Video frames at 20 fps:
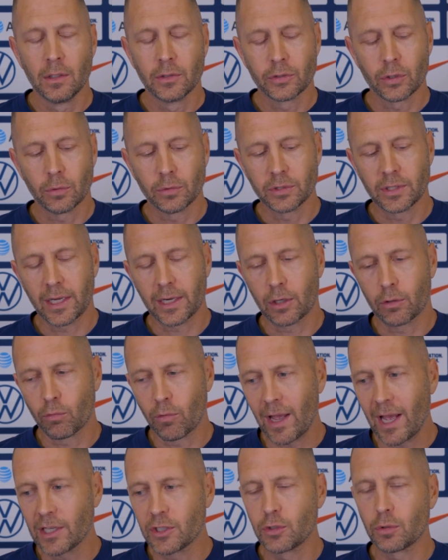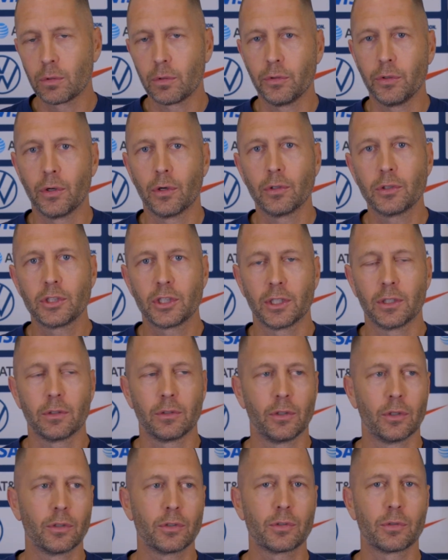So it was that gradual
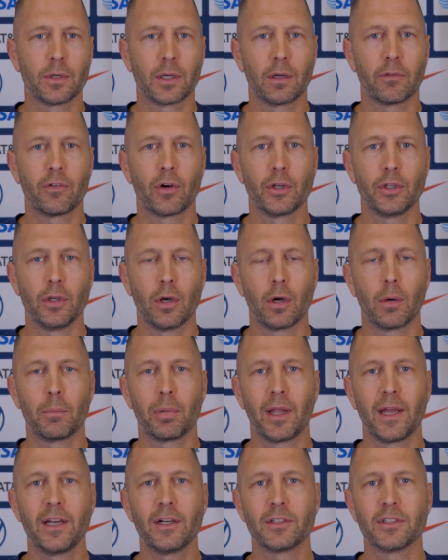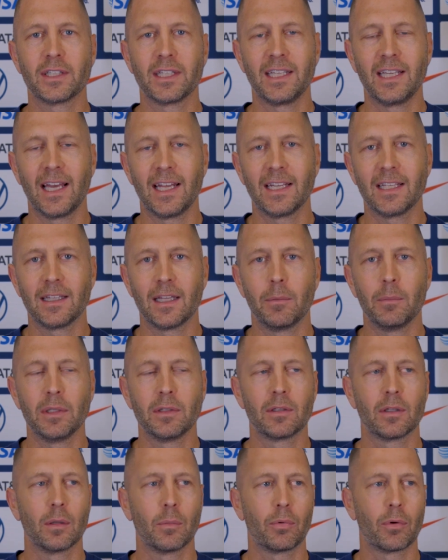nurturing of our young players and getting them
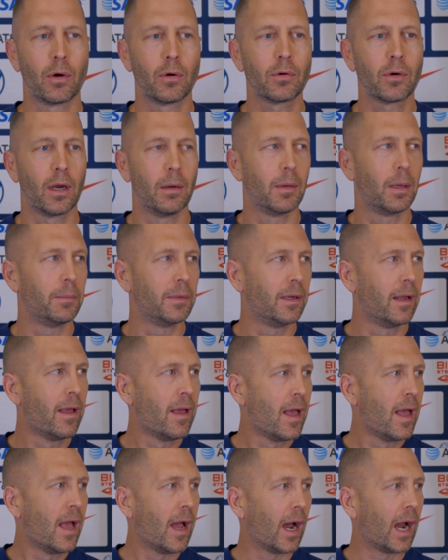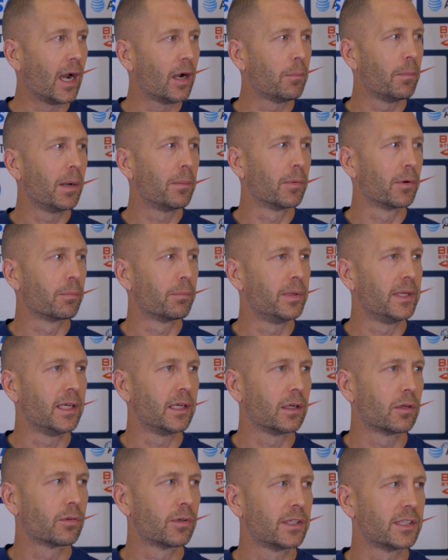into the program. I mean, I remember
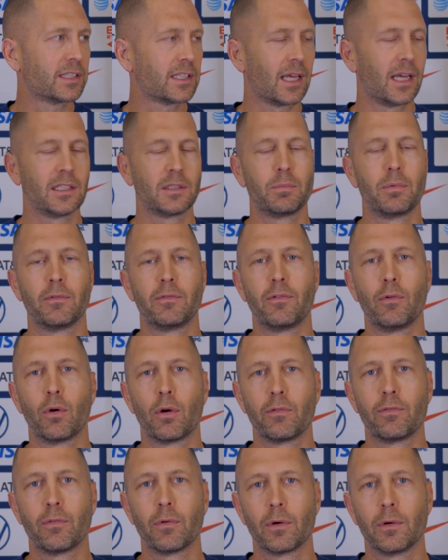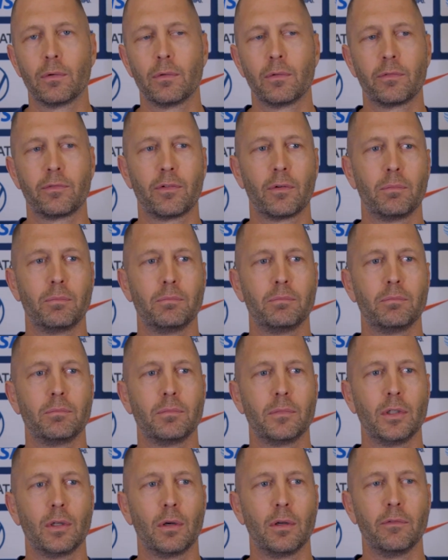being criticized before for
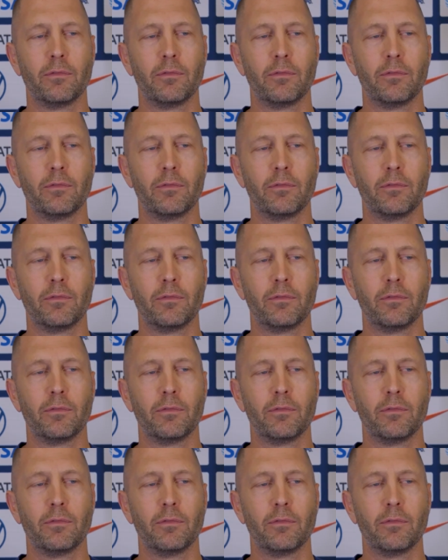you know,